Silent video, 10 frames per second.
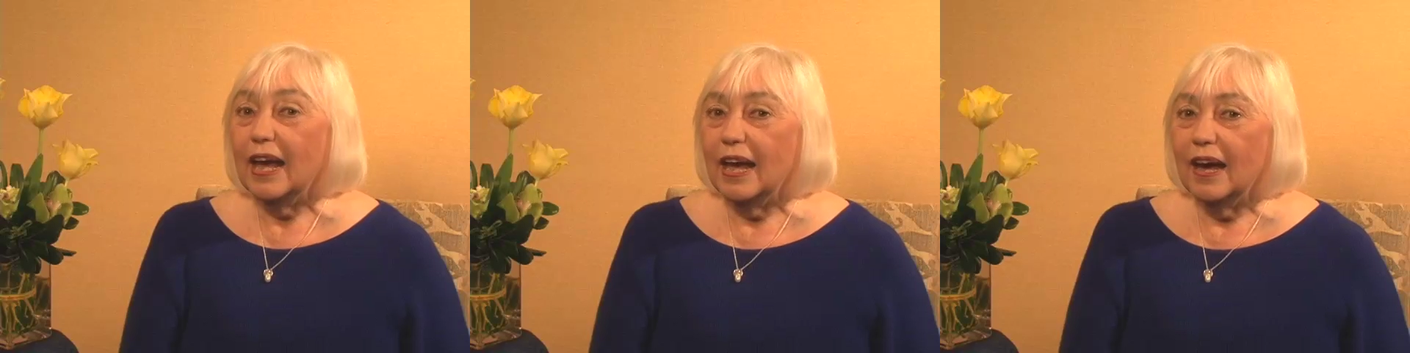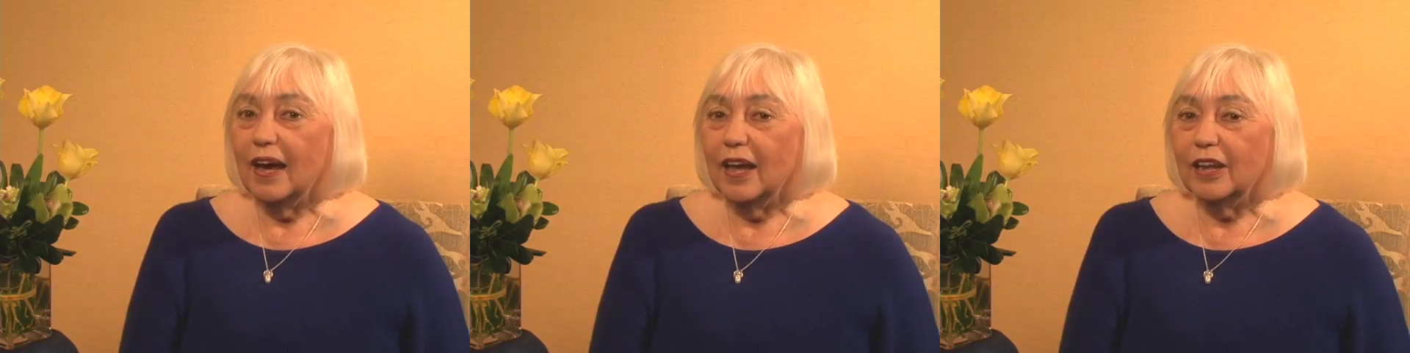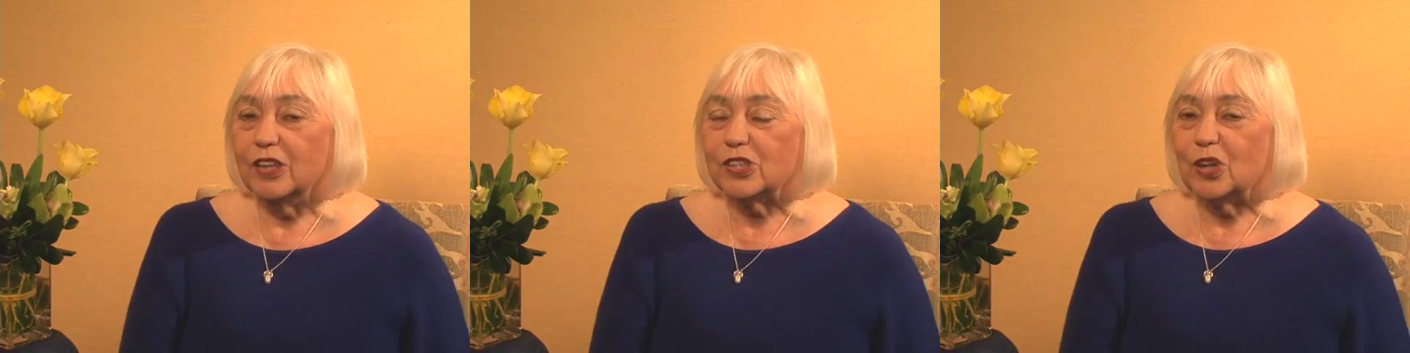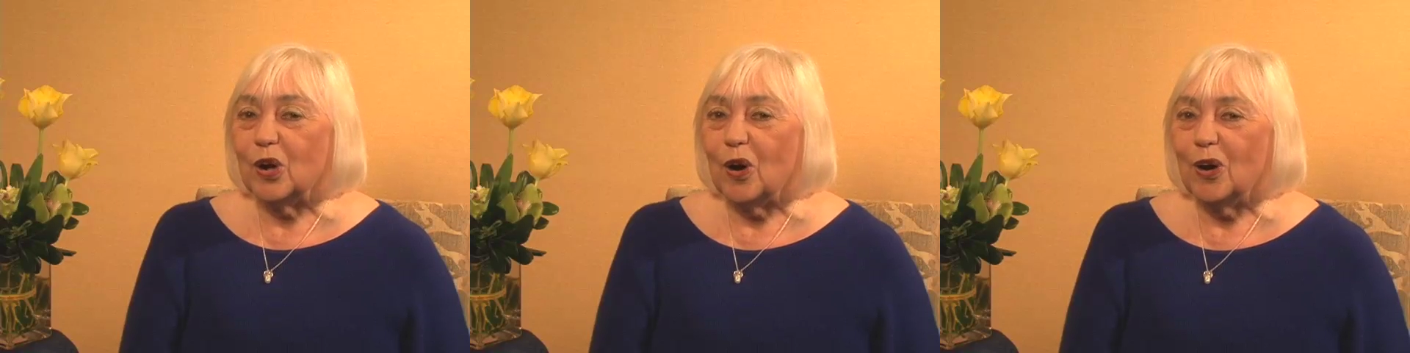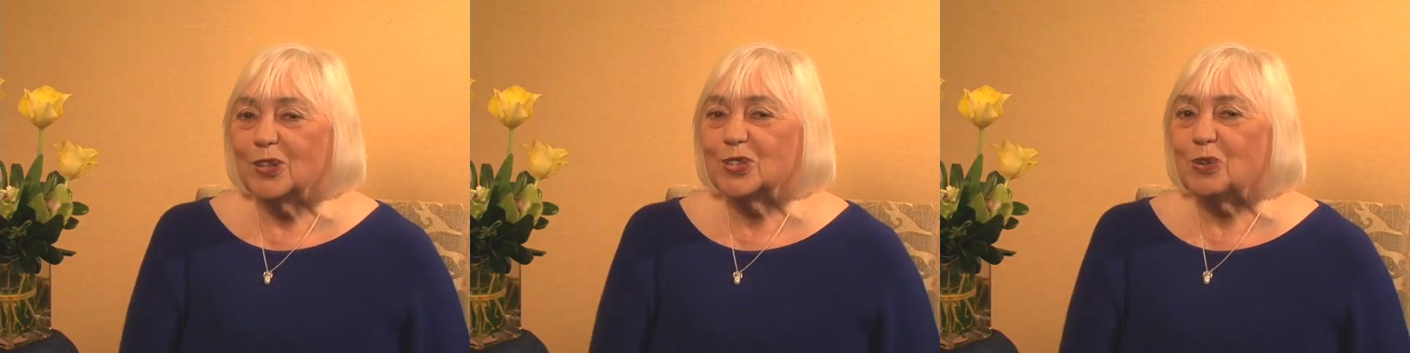and
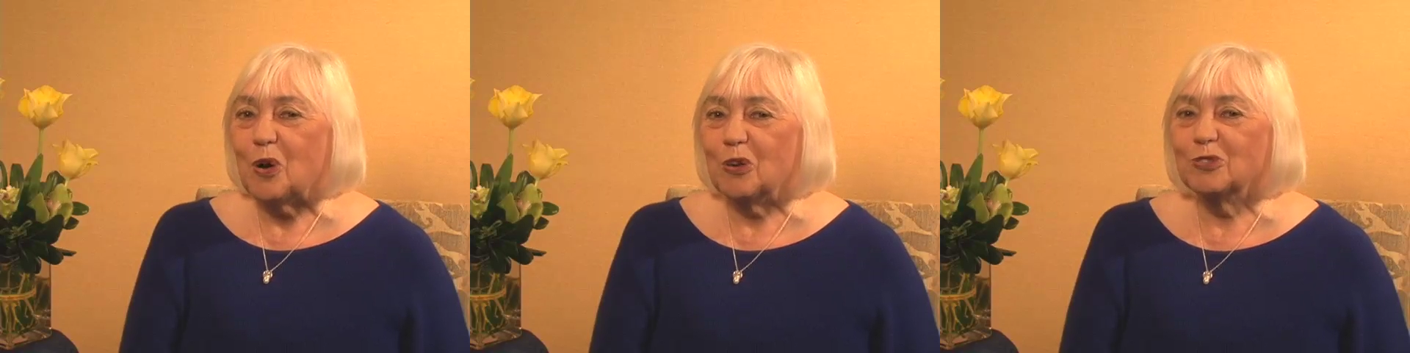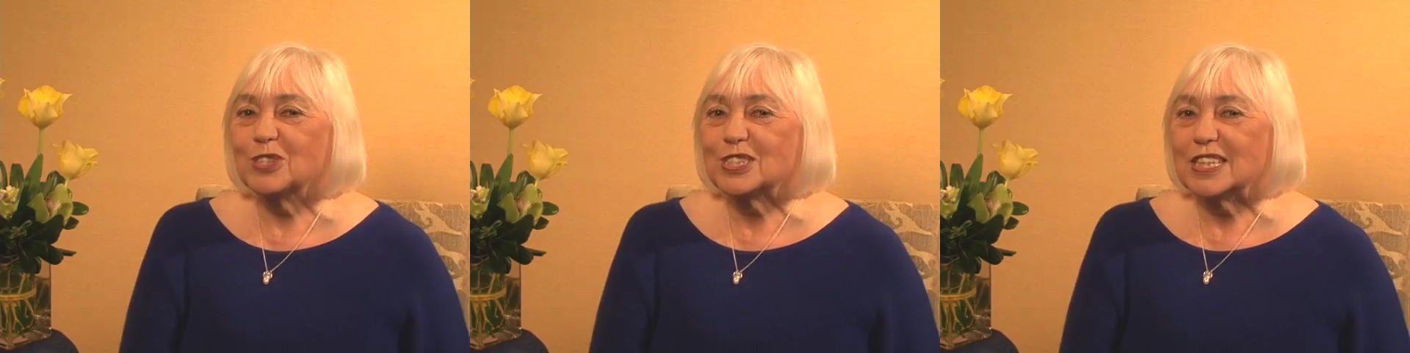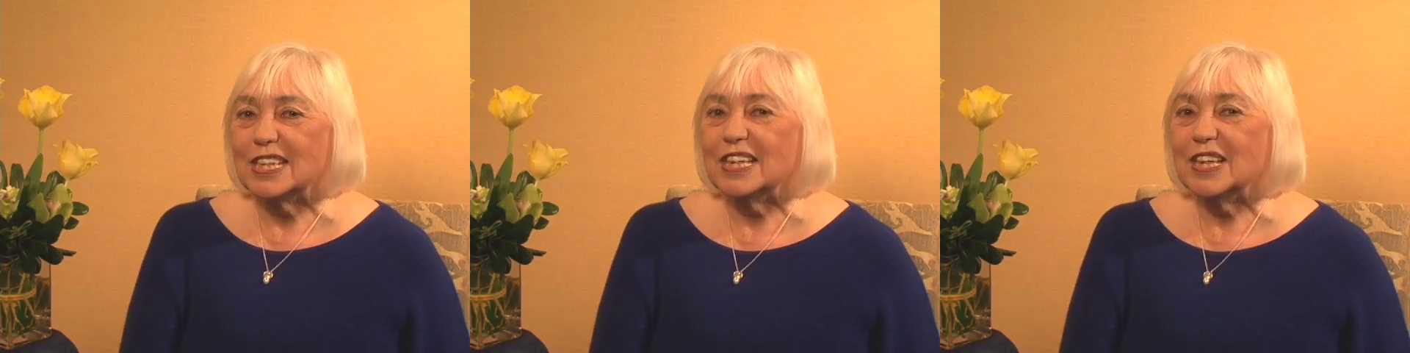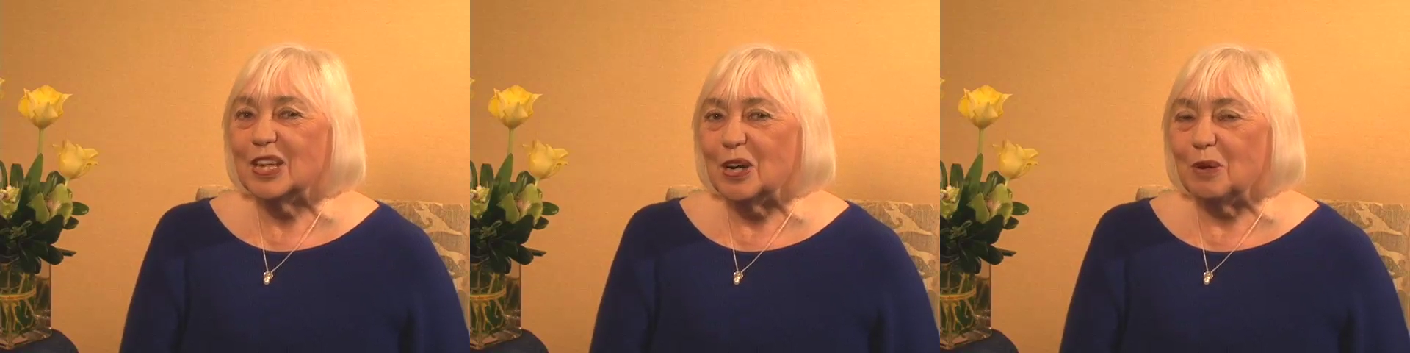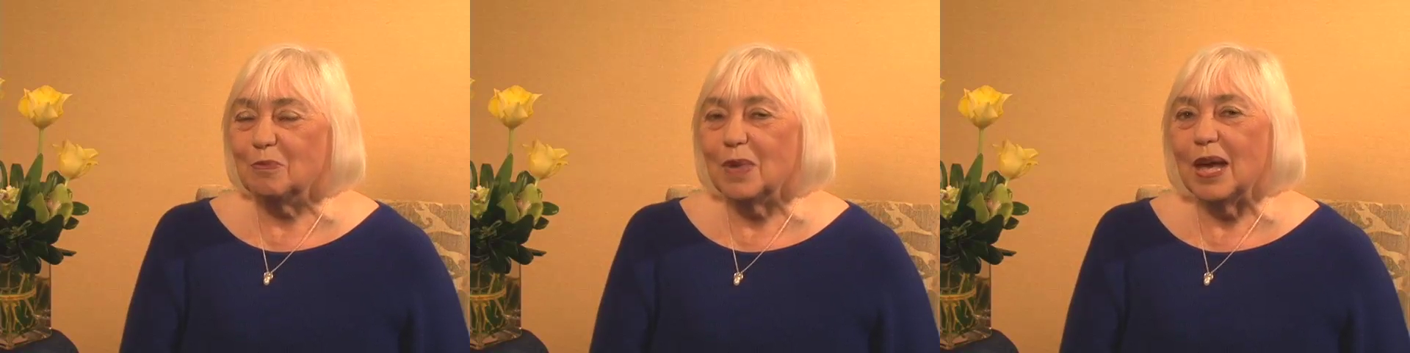also oversee
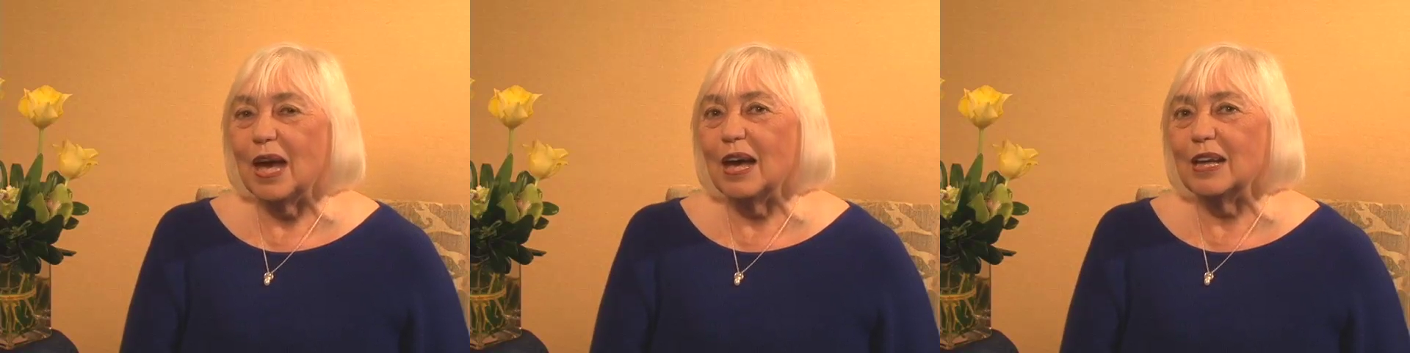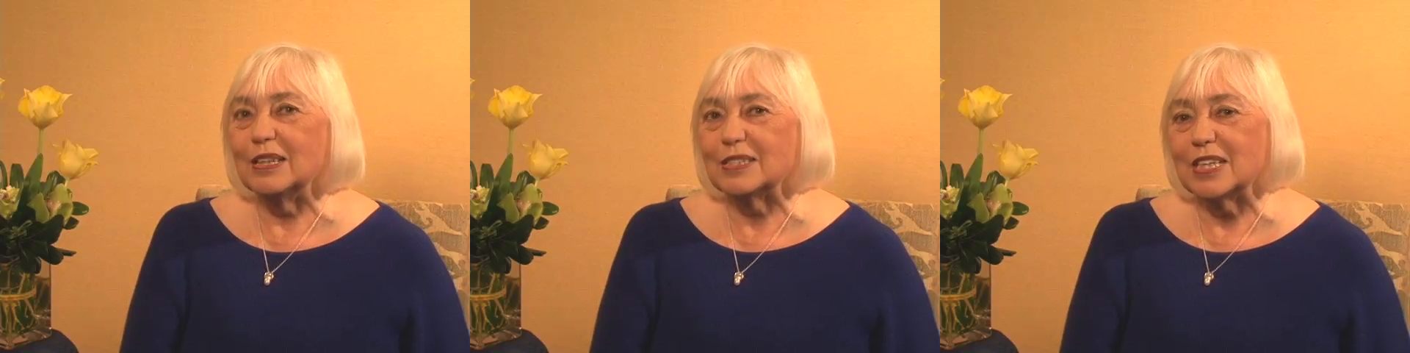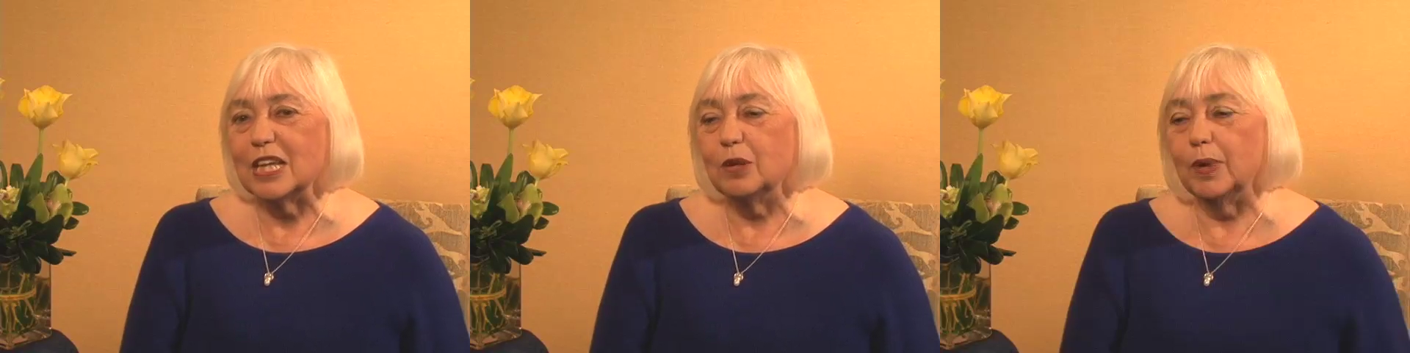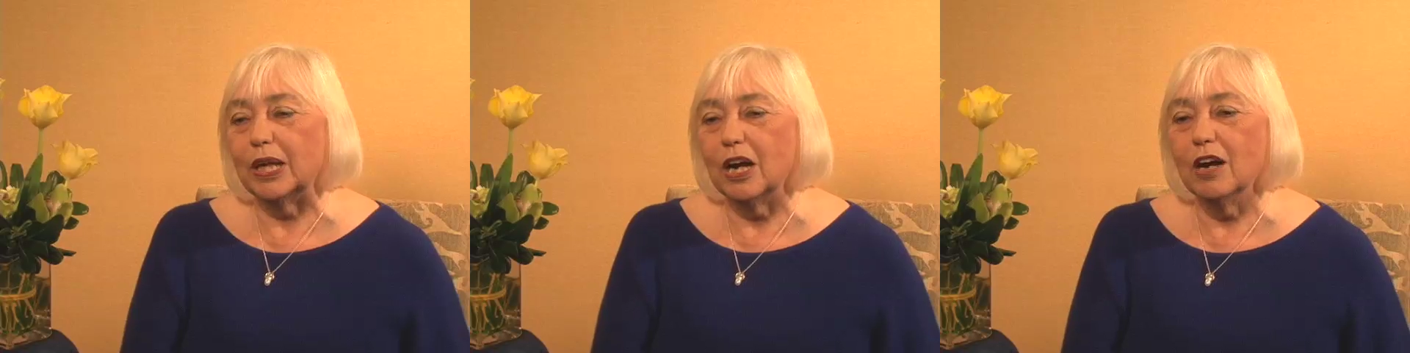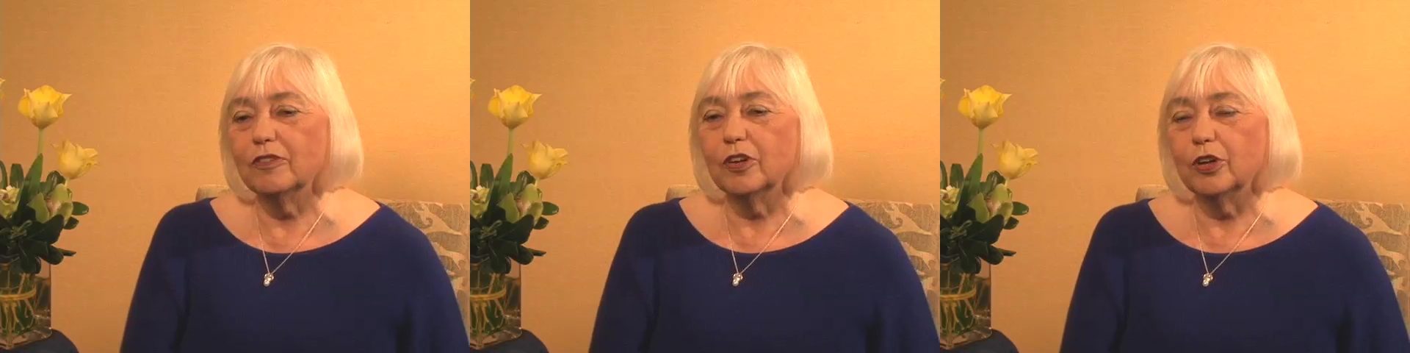him as he
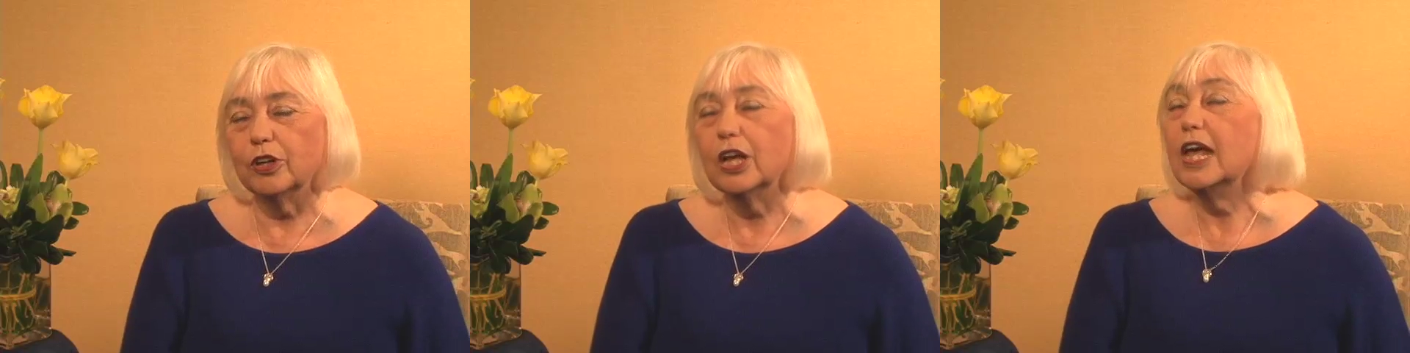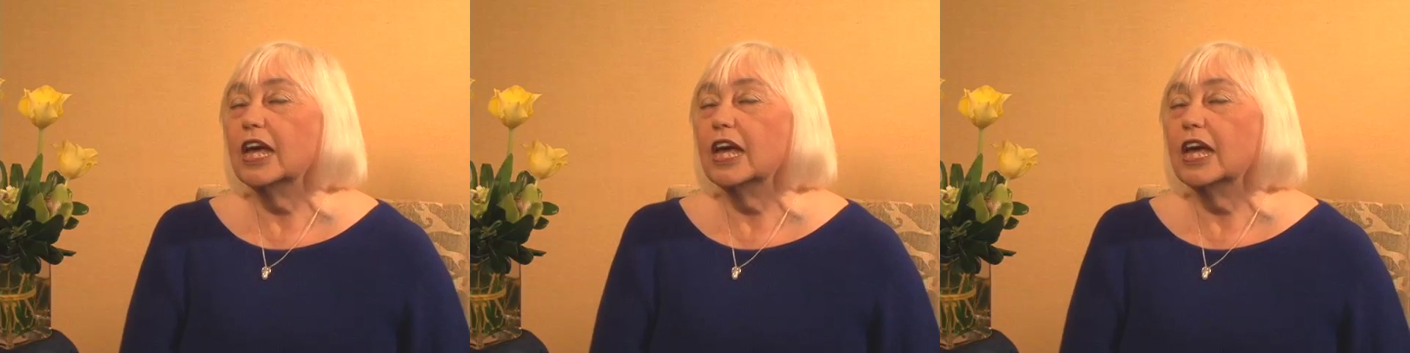recovered,